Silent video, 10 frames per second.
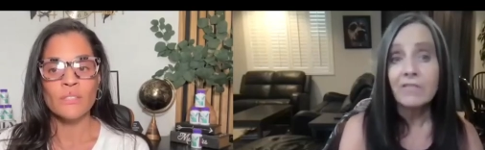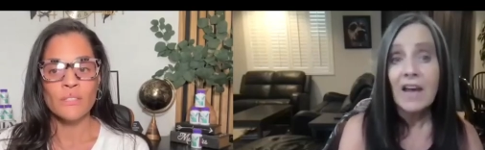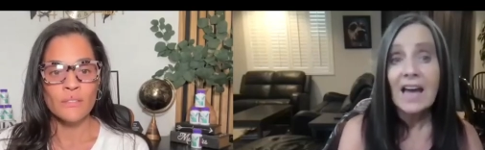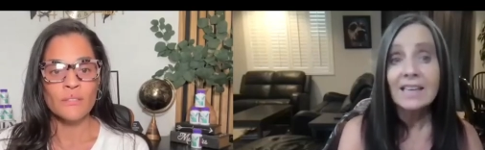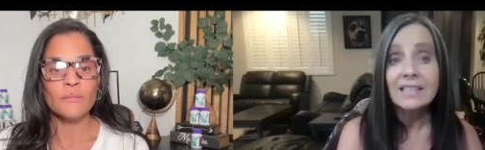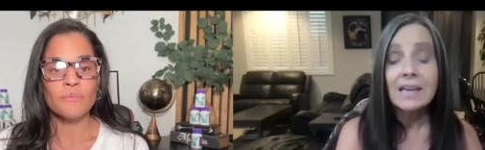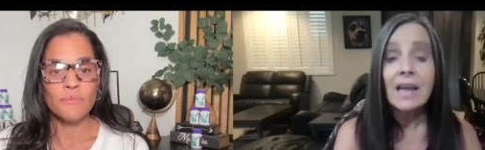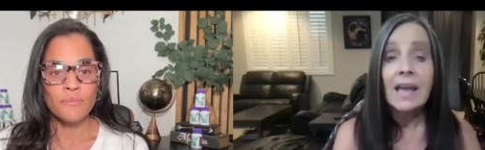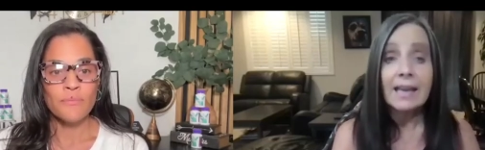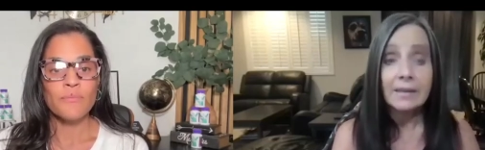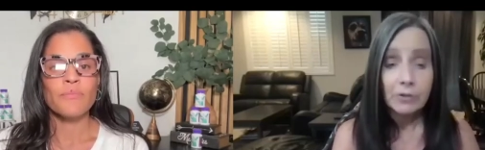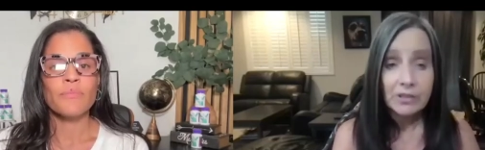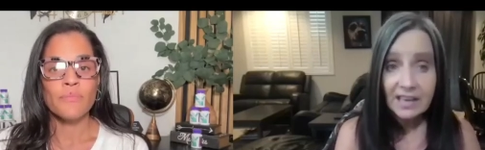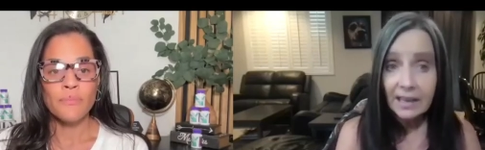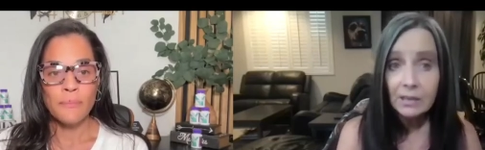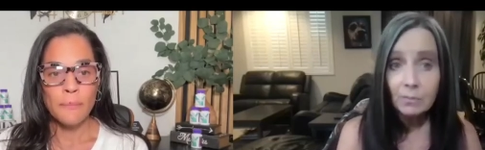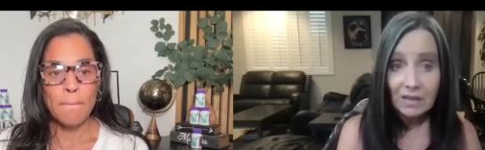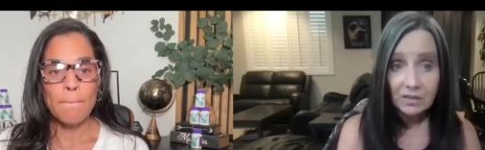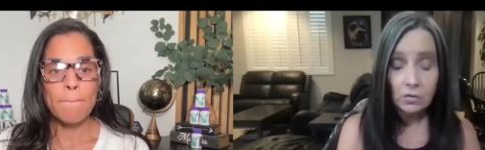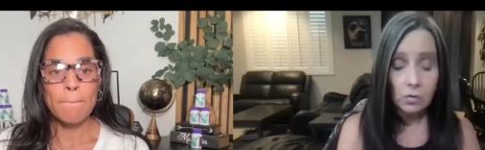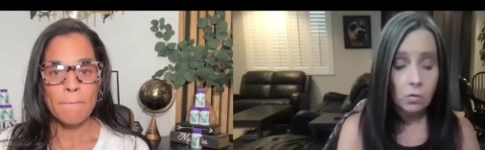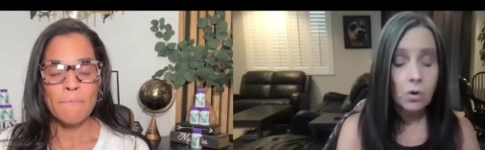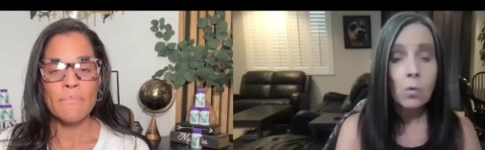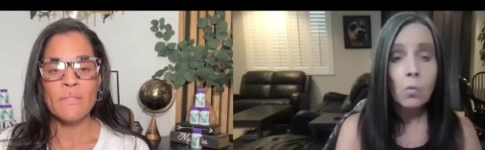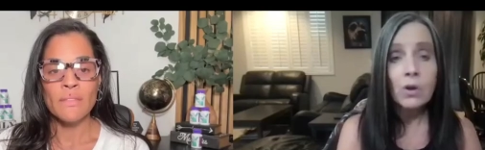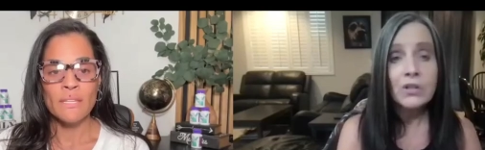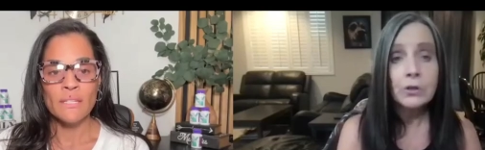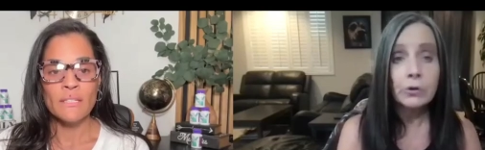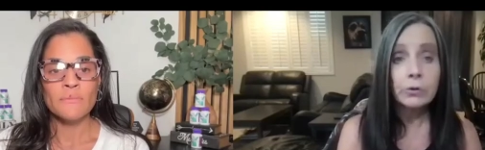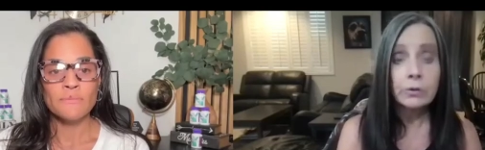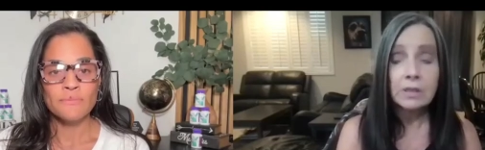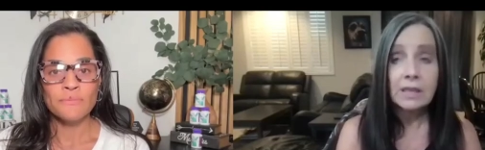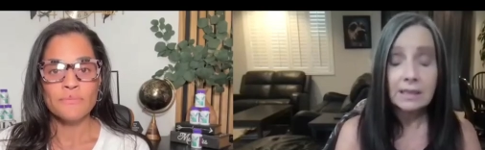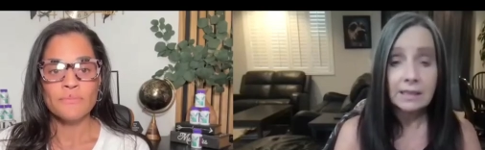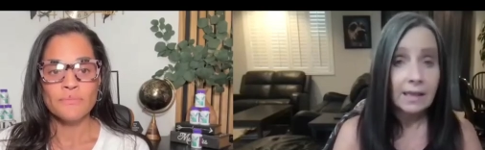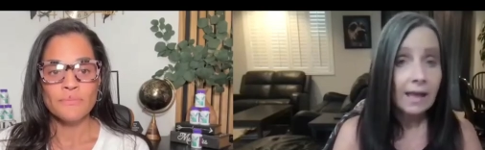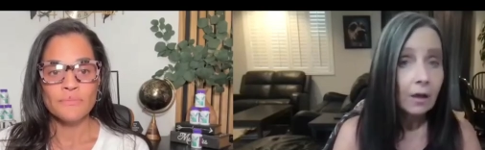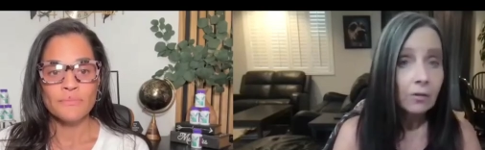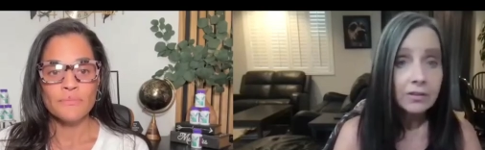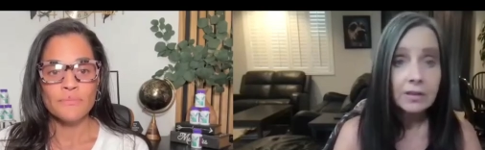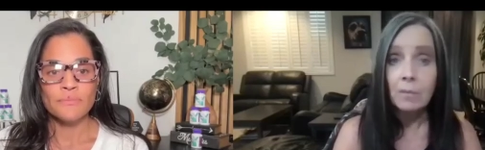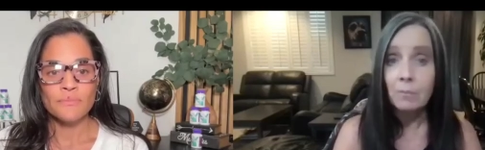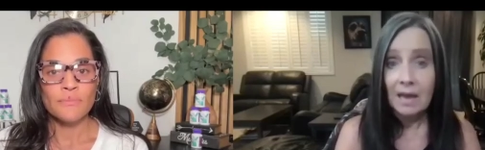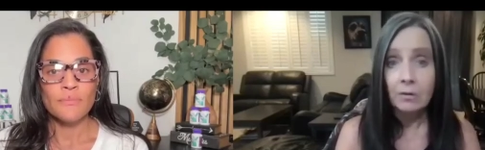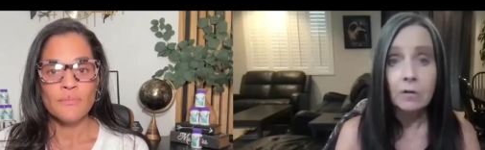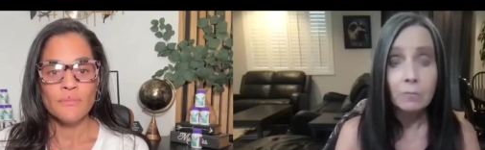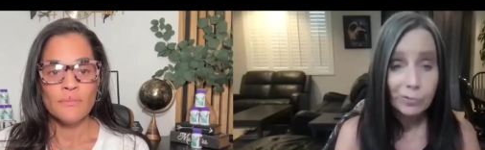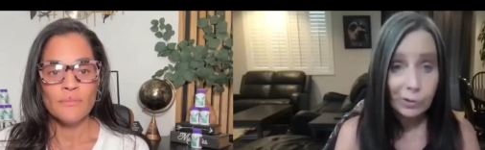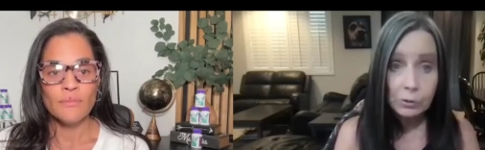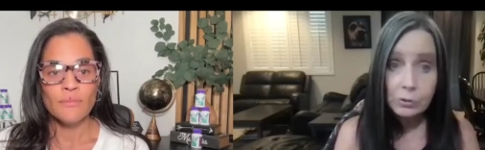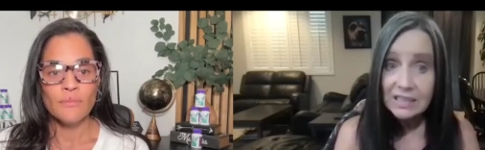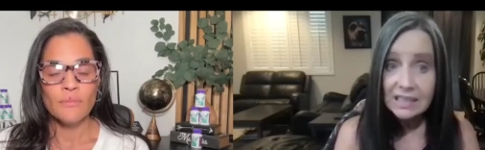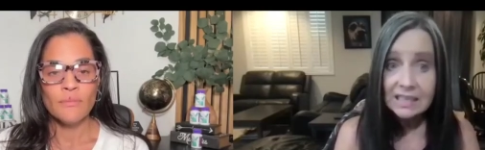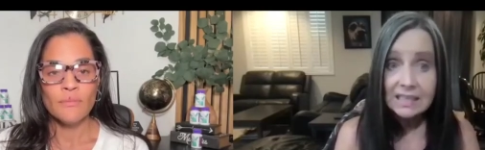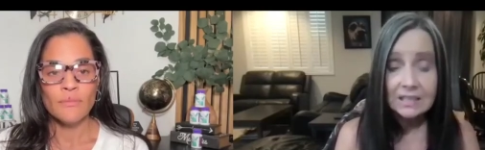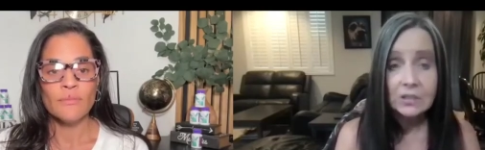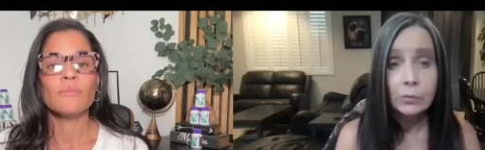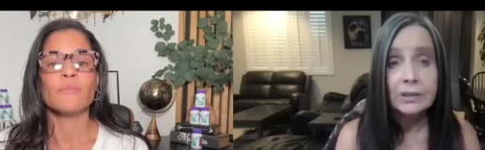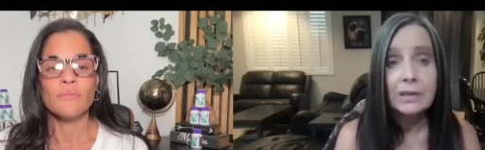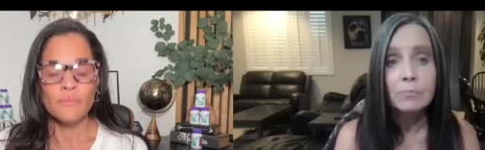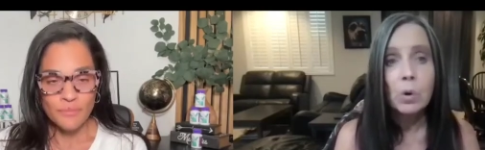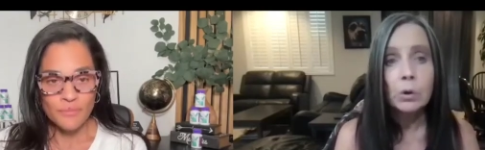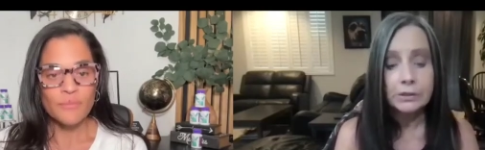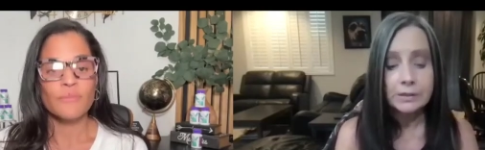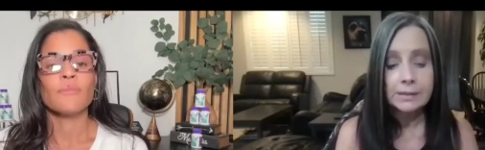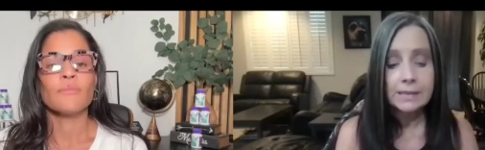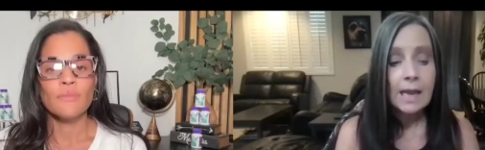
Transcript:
Speaker 1: fat and retain muscle when you're getting a healthy amount of protein. That's really important.